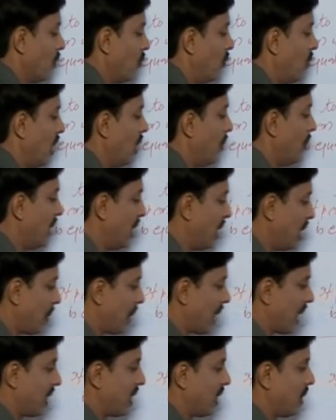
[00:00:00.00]
will be
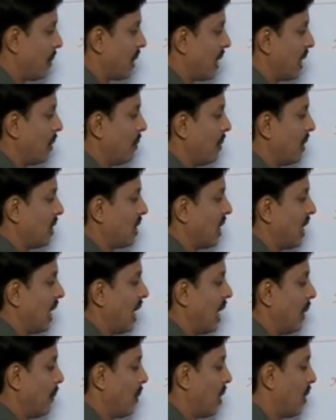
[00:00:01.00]
divided by with the
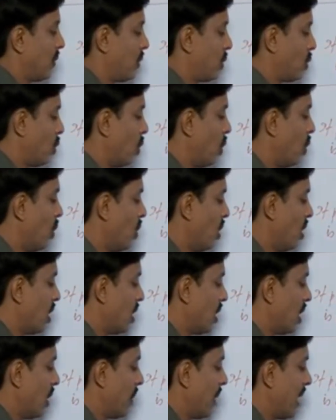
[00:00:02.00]
help of
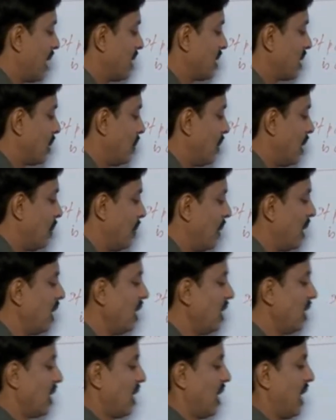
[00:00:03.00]
2, divisor will
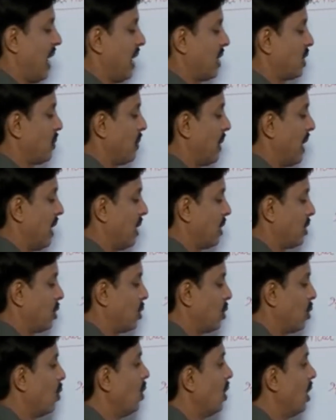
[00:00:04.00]
be x minus
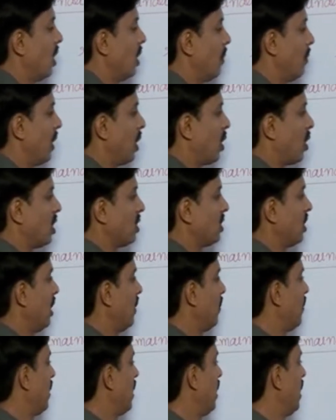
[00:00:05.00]
2, because
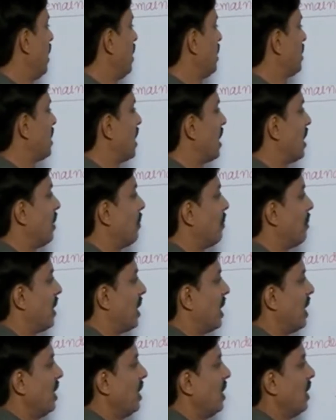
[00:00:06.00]
if a is the number,